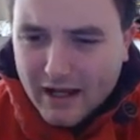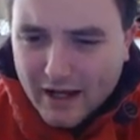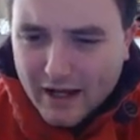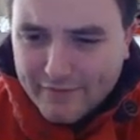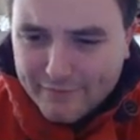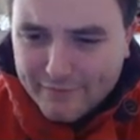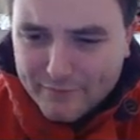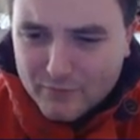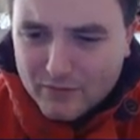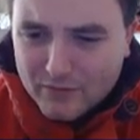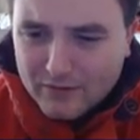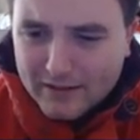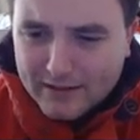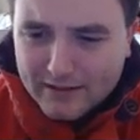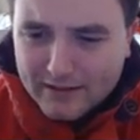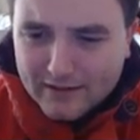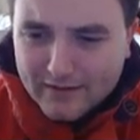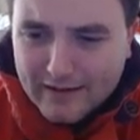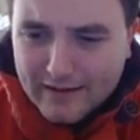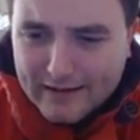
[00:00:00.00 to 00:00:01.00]
I thought
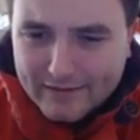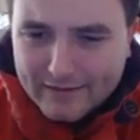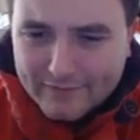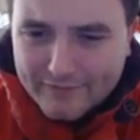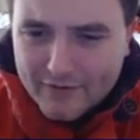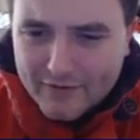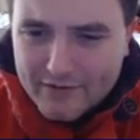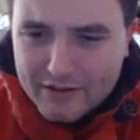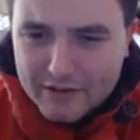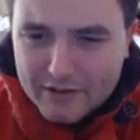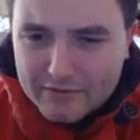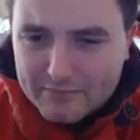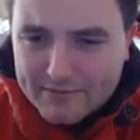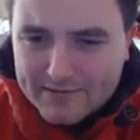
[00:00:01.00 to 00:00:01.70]
like I had a very good